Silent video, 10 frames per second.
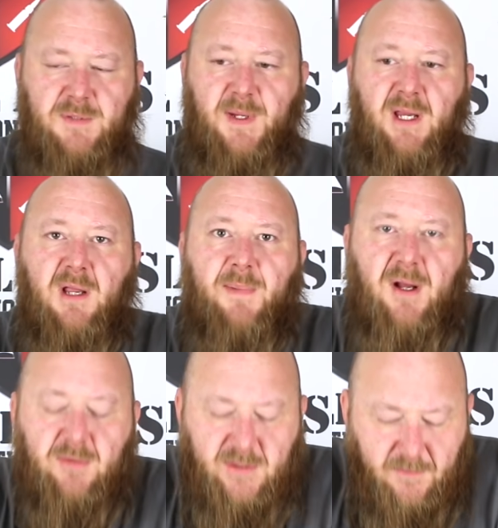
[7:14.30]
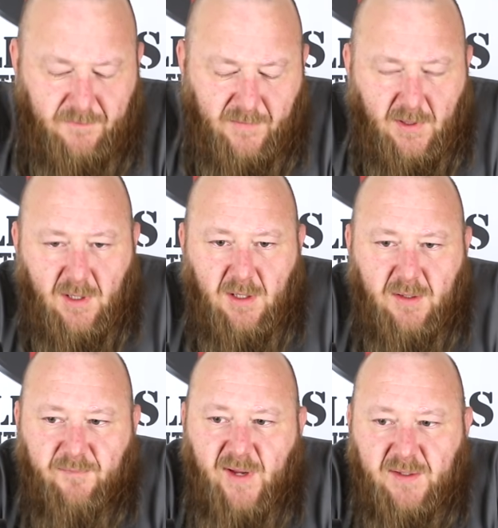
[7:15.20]
We're speaking about
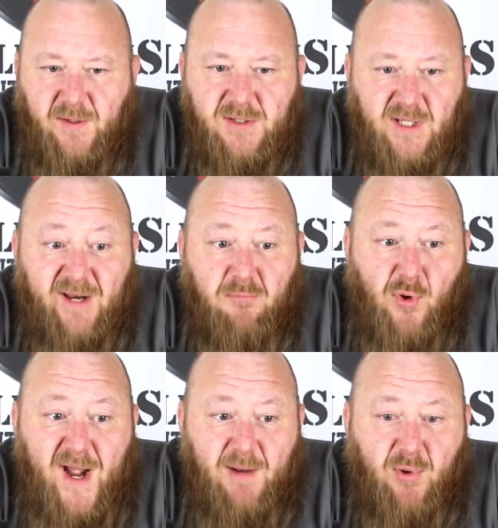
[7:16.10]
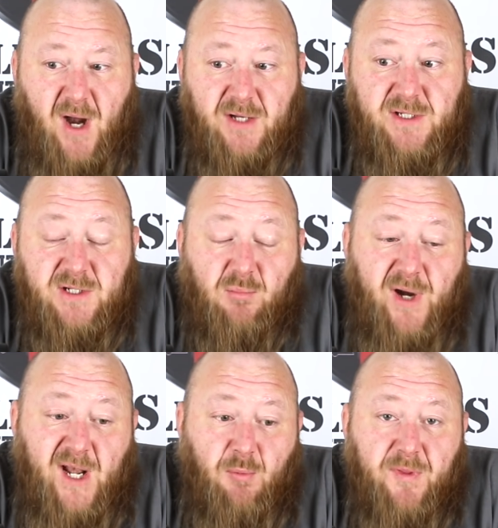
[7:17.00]
the fact that there's a lot of branded products. These are
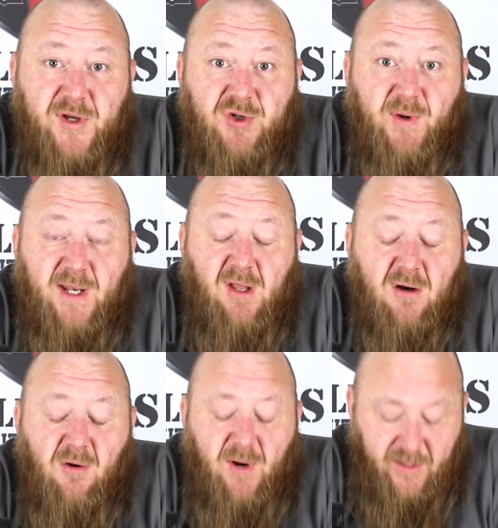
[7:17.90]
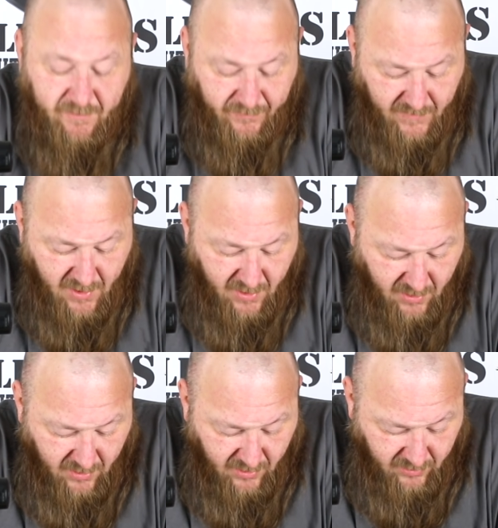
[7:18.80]
branded with the Tread logo on them.
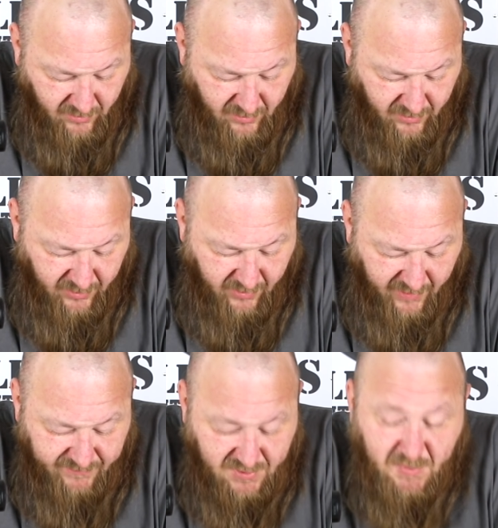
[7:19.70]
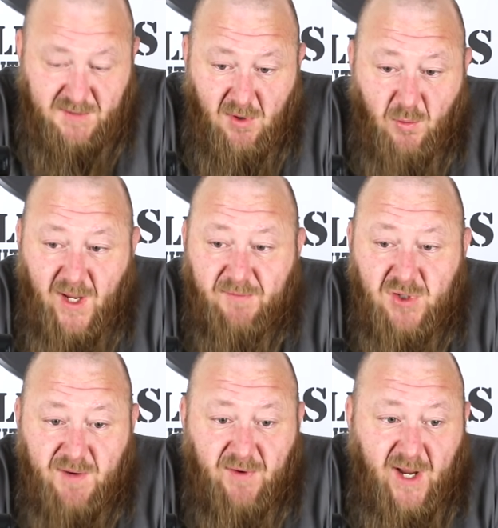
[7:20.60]
You have, as we spoke, we have
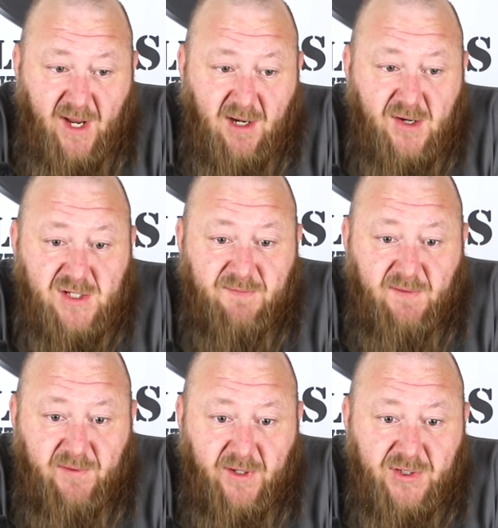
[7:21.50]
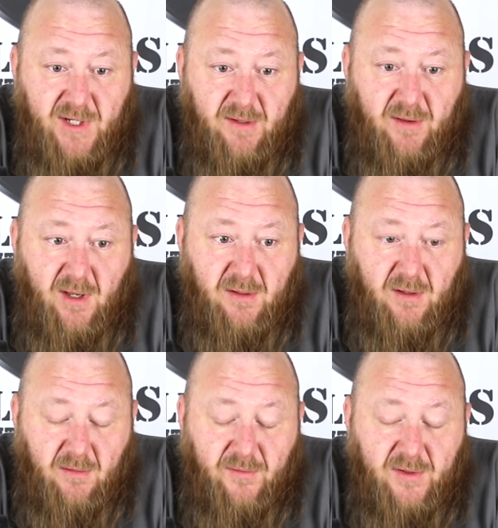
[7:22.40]
two different handguards, a 15-inch and
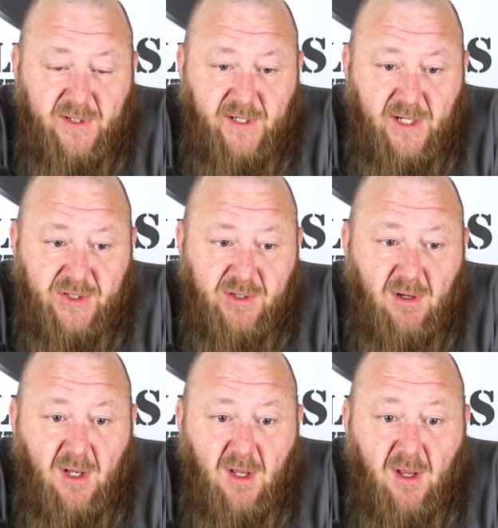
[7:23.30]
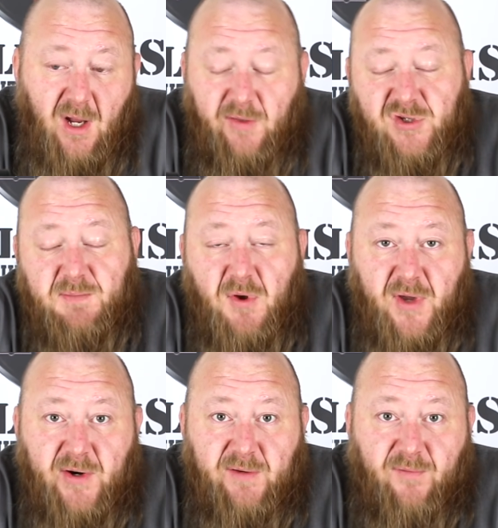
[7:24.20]
a 13-inch. And those are both
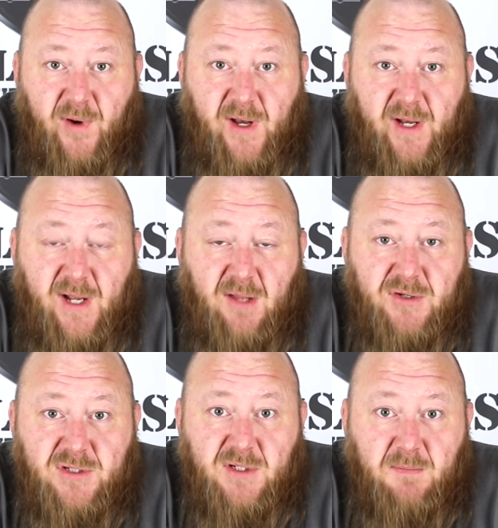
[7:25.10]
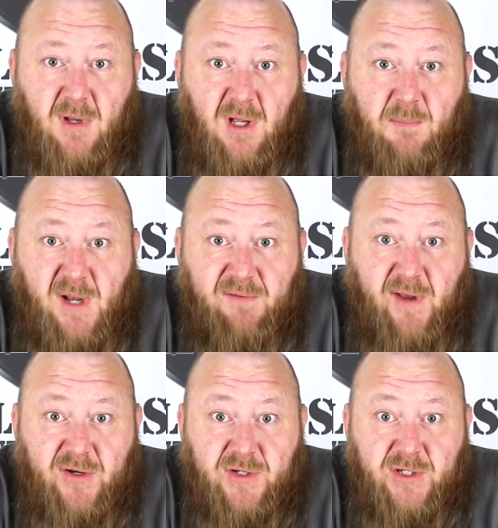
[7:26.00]
$149
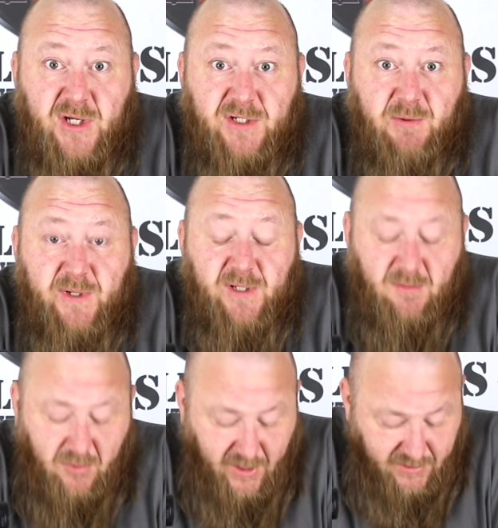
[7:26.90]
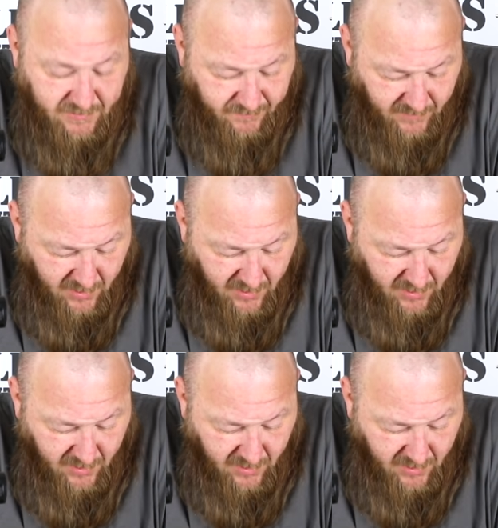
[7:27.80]
manufacturer suggested retail price.